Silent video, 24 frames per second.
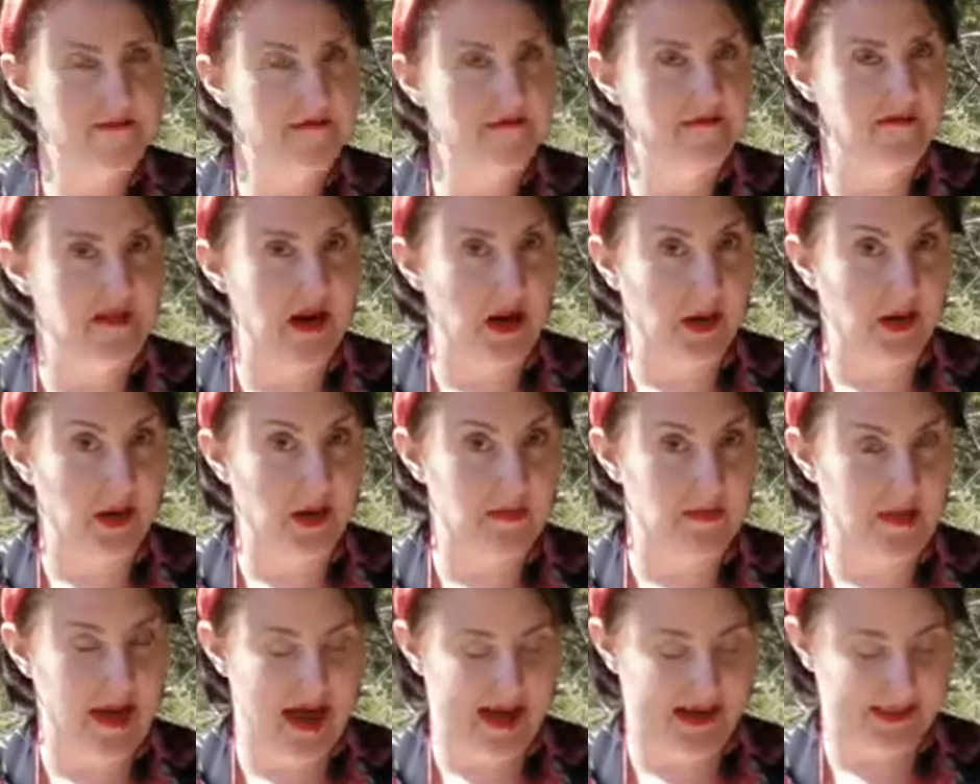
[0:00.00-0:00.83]
Very
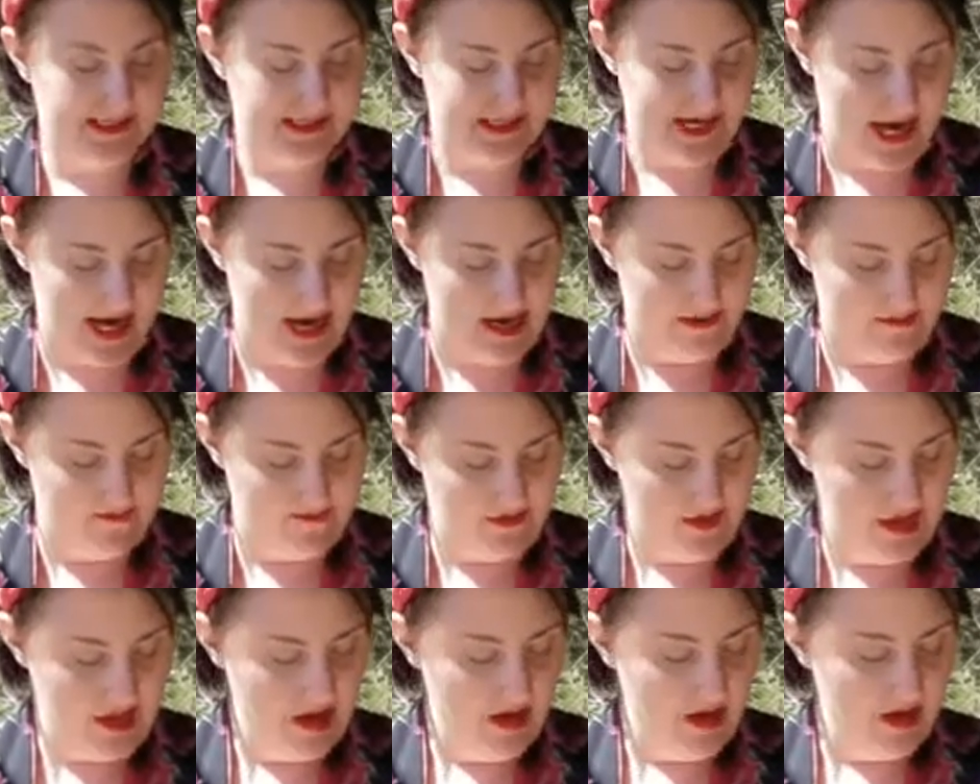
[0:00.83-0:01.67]
Bad Day
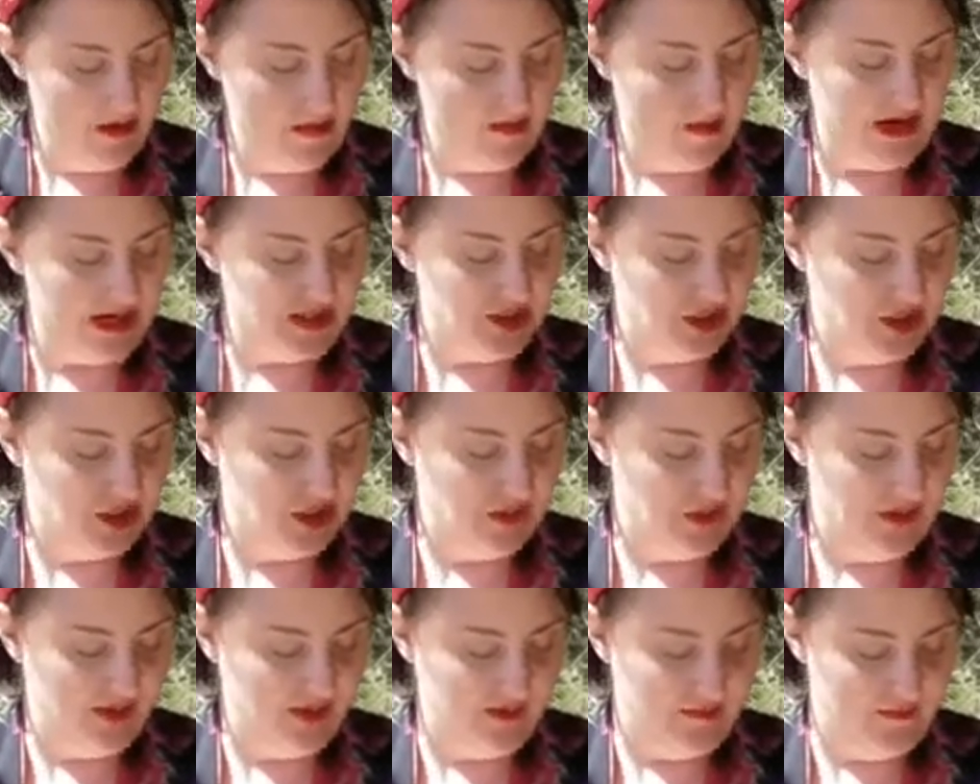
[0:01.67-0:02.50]
by
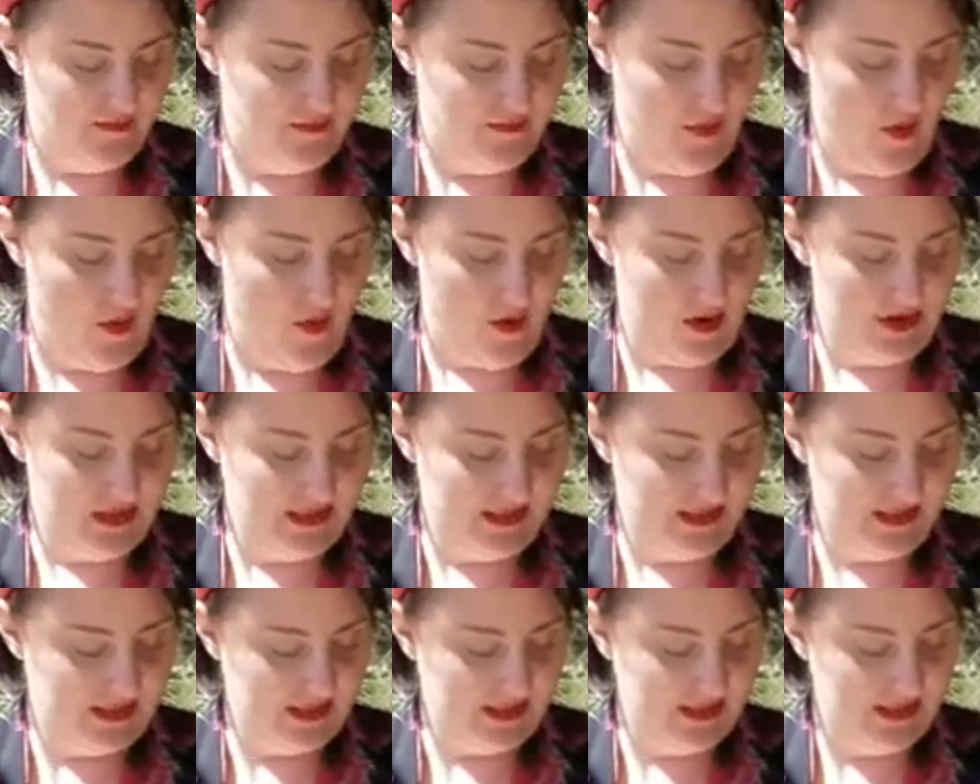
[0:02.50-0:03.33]
Judith
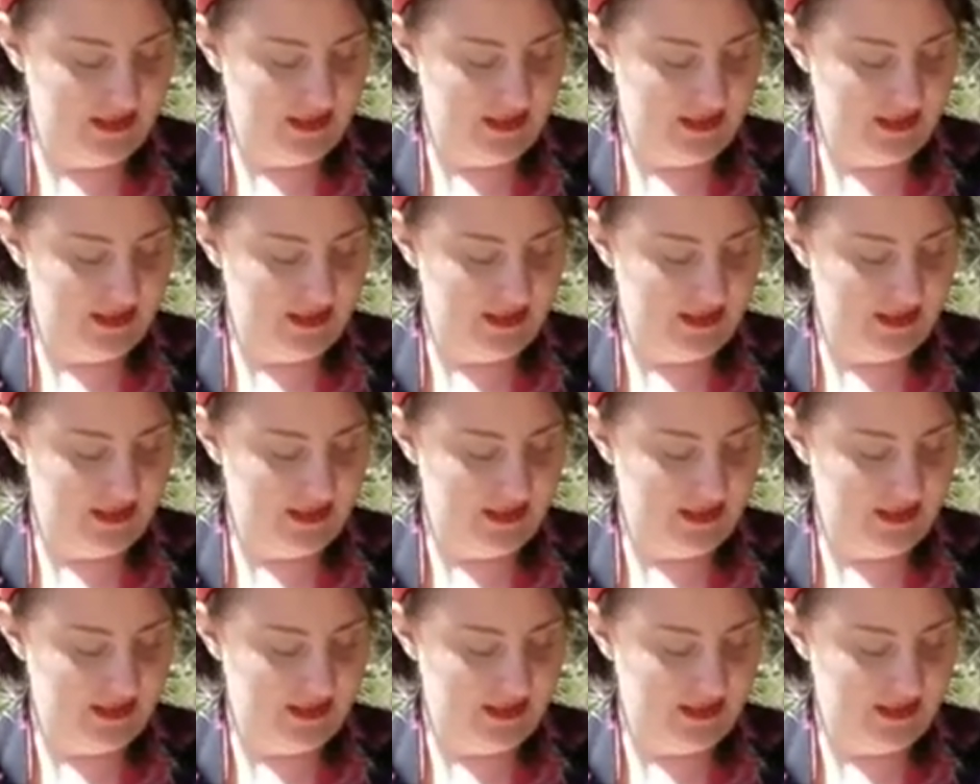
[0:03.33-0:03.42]
Vorst,